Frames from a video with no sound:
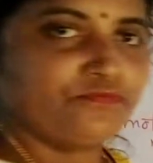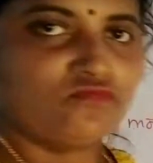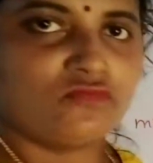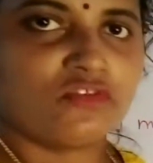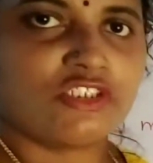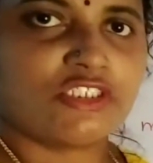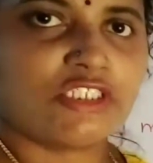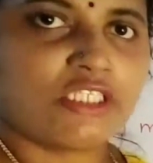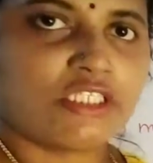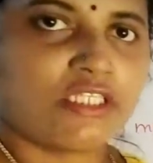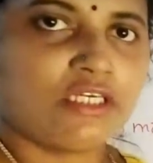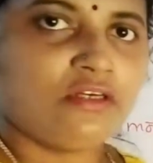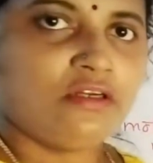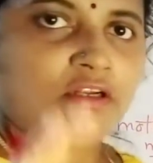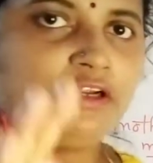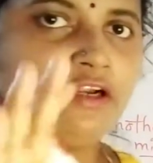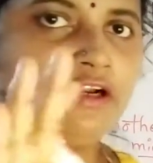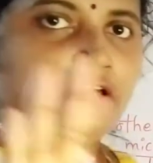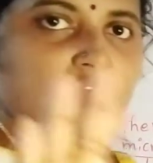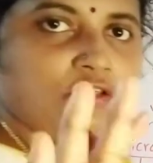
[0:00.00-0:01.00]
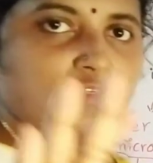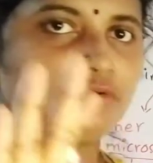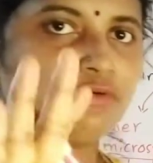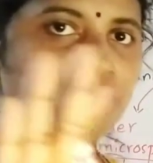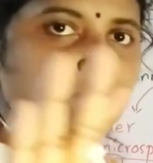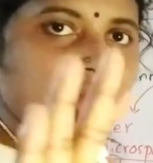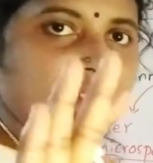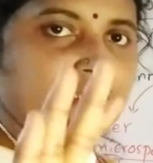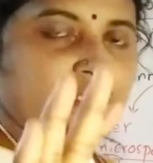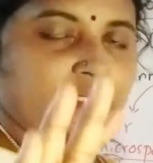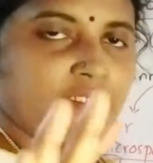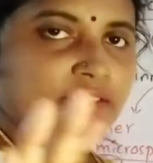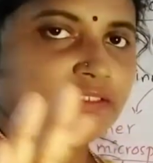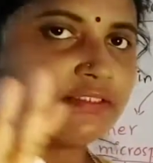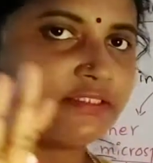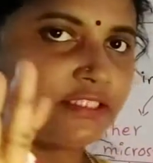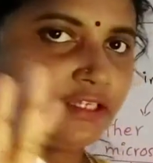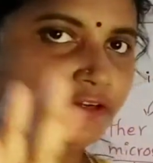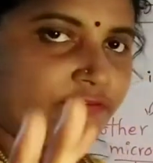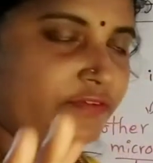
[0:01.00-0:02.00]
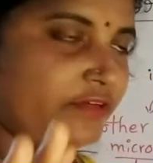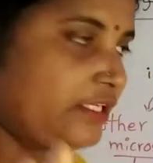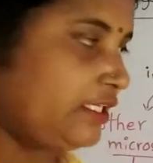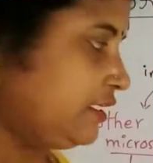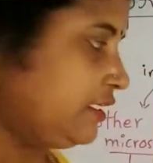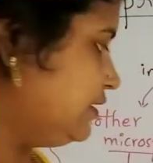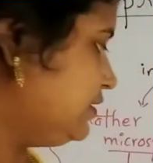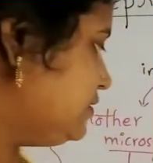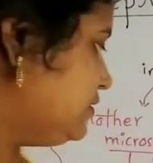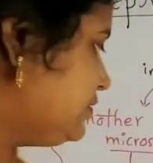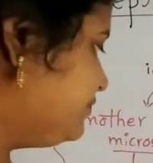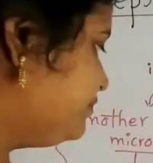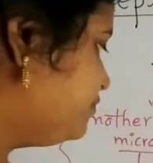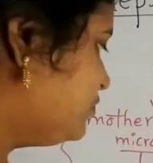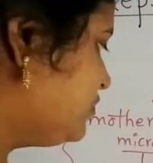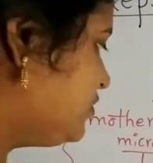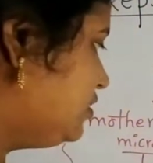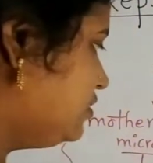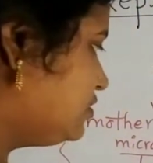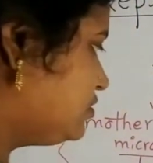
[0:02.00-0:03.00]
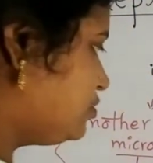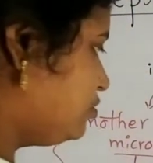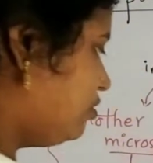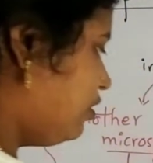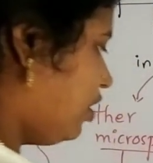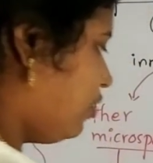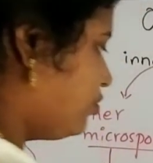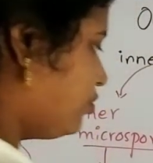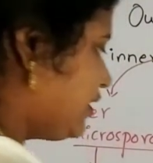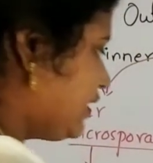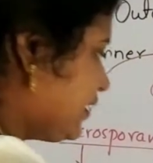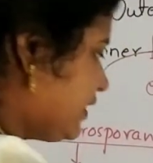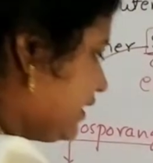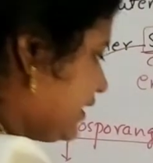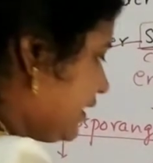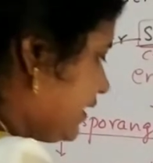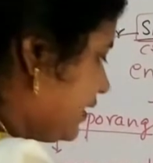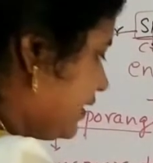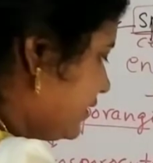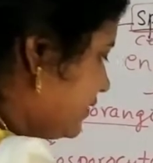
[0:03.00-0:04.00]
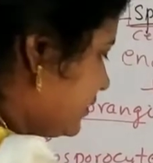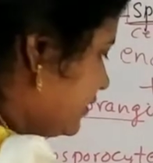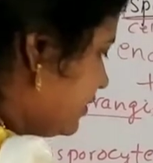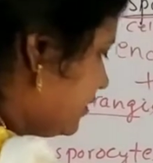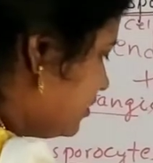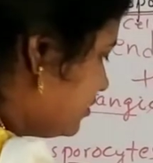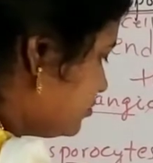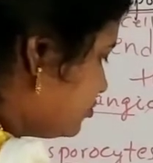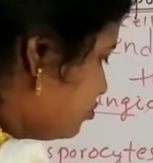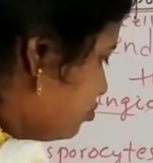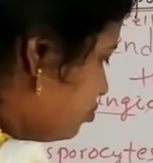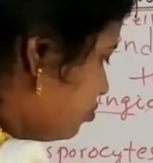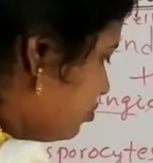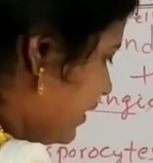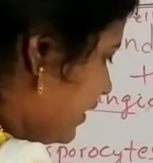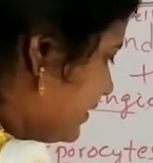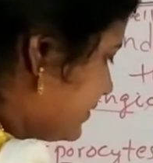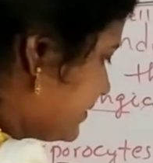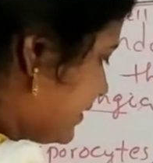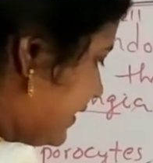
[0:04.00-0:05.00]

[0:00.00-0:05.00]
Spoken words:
These are the two layers, tough layers. So outer layer is known as